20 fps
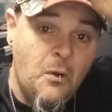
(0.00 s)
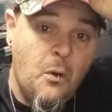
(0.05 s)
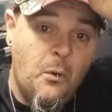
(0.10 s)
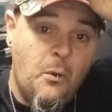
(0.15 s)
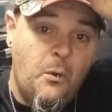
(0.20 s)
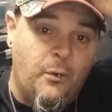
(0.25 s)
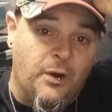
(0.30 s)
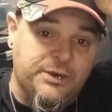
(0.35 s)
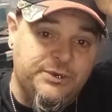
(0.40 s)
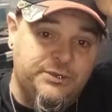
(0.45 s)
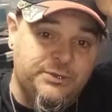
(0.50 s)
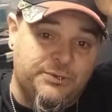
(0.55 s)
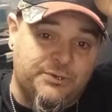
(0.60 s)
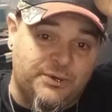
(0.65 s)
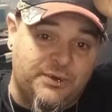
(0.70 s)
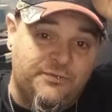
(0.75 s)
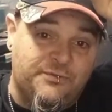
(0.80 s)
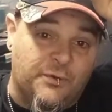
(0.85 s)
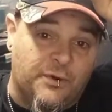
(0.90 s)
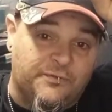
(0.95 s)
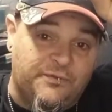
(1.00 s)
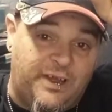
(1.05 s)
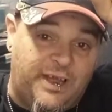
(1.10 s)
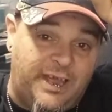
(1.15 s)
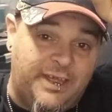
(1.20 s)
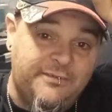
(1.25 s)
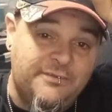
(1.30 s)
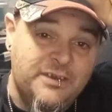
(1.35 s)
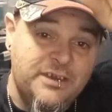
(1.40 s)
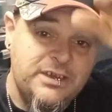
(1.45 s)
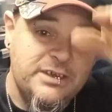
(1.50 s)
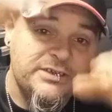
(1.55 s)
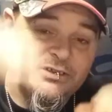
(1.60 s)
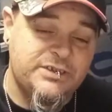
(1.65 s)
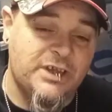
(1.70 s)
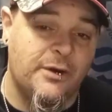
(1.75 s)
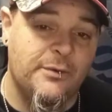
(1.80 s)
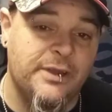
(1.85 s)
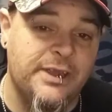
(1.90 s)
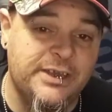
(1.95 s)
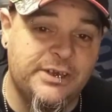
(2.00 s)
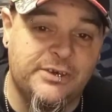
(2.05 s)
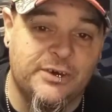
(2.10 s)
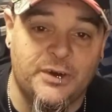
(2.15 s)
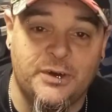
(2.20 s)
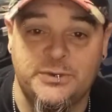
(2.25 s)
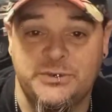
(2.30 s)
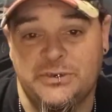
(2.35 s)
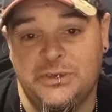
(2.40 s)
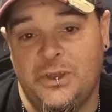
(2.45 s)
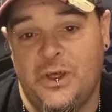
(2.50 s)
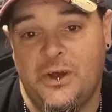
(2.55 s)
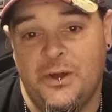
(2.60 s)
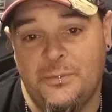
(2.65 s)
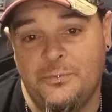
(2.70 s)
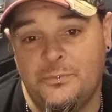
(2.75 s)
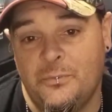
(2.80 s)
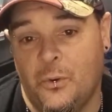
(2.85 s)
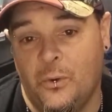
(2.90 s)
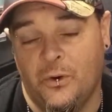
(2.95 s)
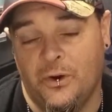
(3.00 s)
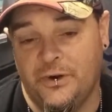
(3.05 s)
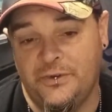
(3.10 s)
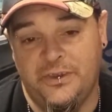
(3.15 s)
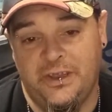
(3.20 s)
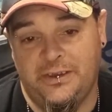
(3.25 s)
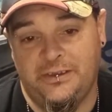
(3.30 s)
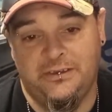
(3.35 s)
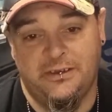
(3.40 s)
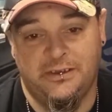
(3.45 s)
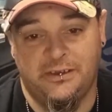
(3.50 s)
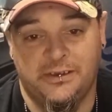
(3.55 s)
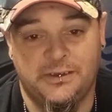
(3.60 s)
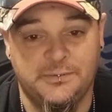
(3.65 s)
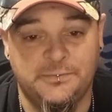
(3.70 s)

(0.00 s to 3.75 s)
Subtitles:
1, 2, 3, 4, 5. So it grows more than the